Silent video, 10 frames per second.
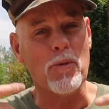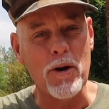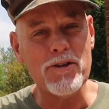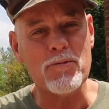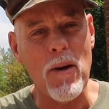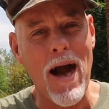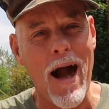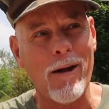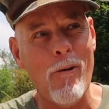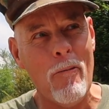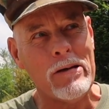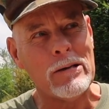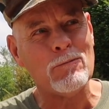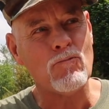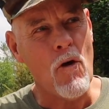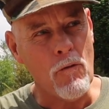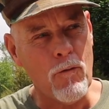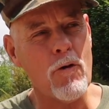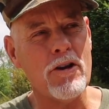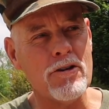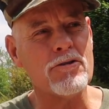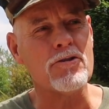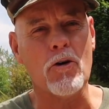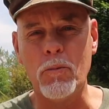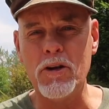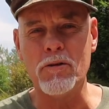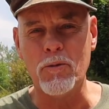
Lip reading: brings back 40 years ago, being in the